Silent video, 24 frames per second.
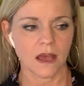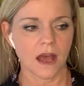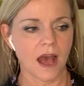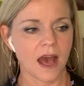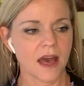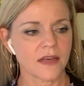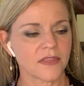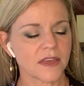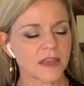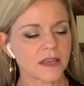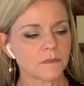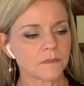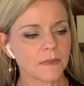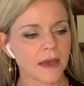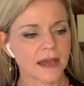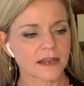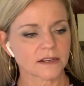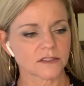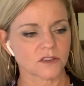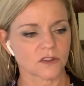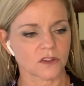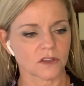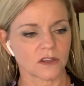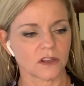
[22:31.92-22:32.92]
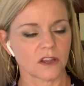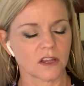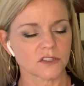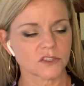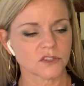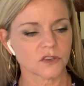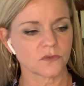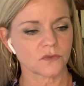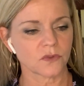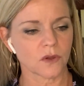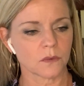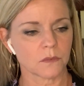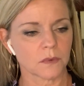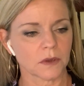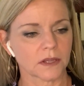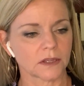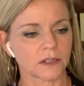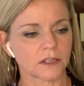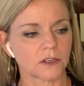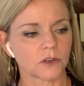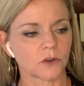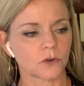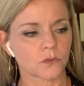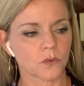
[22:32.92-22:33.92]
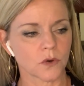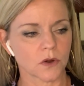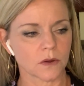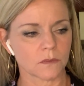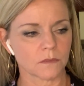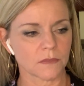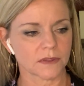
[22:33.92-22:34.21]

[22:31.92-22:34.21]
I think back to the claustrophobic little room